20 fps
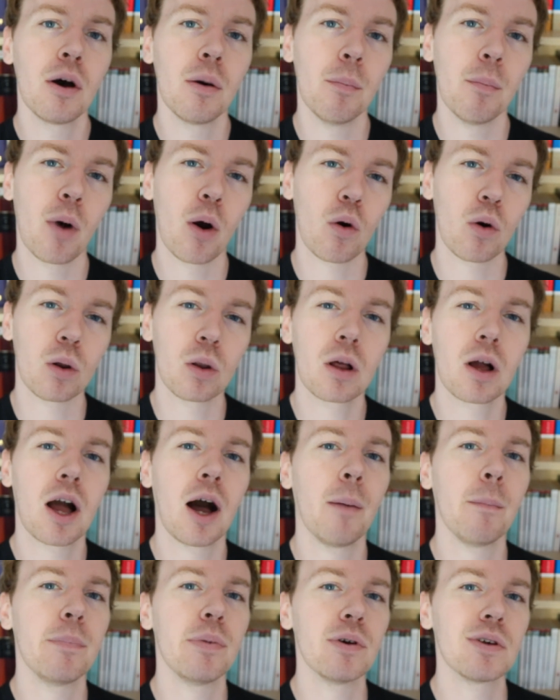moral
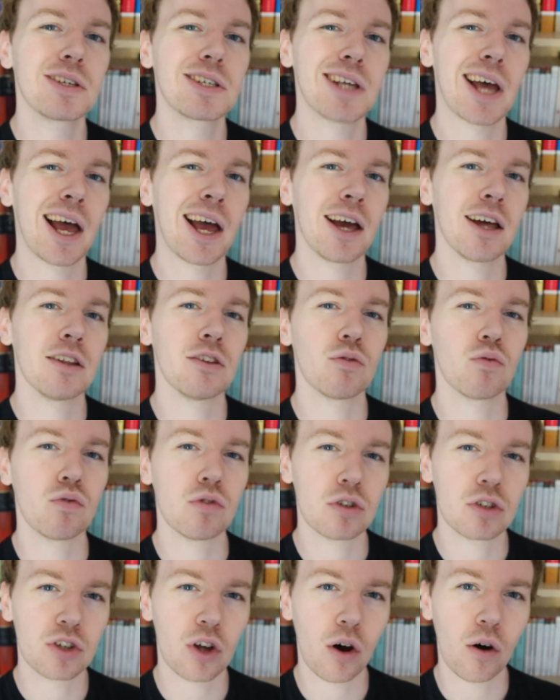compass and
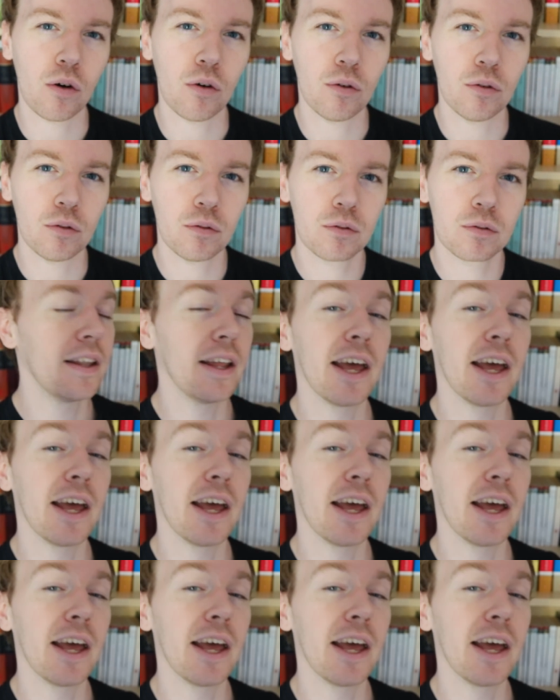resolve.